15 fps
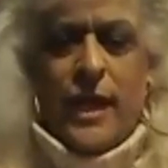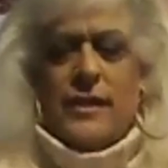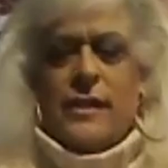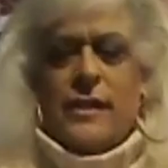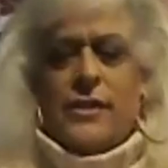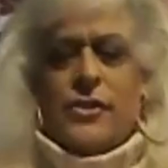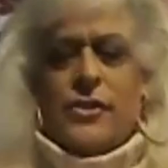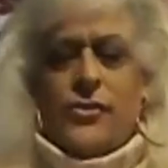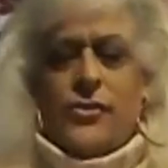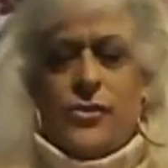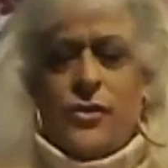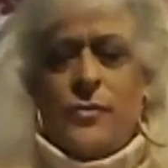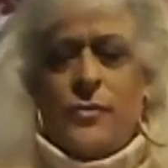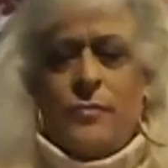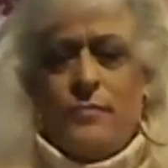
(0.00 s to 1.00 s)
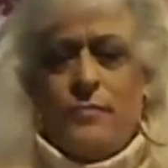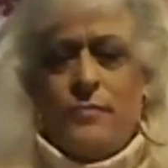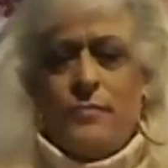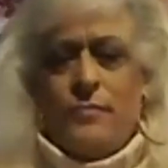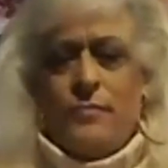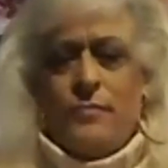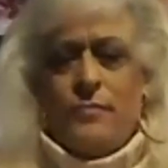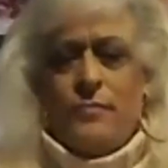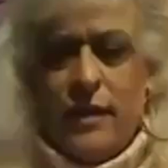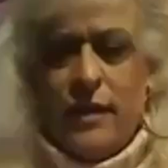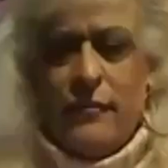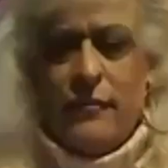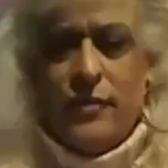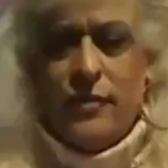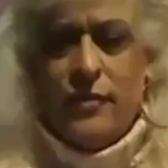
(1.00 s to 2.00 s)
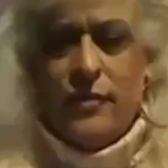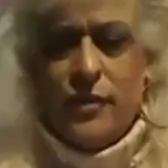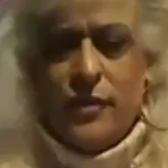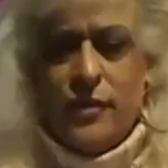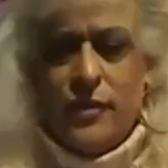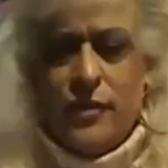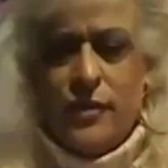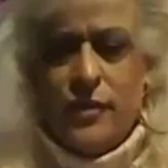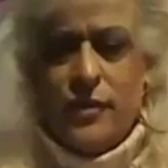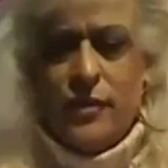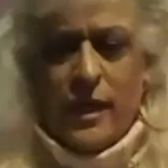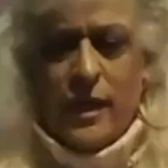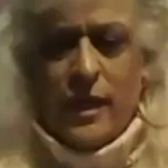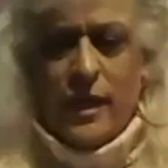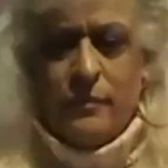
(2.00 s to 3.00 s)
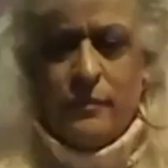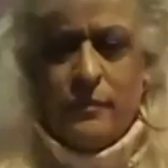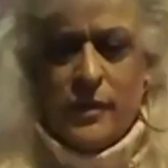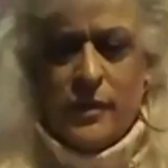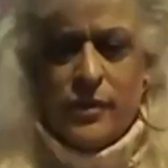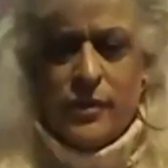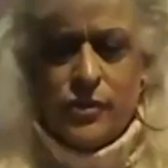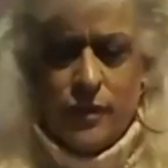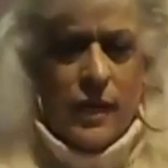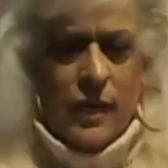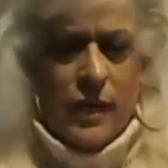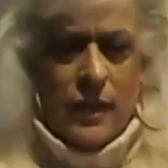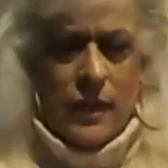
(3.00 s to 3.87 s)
yeah, it's true ahead of your time. It's true.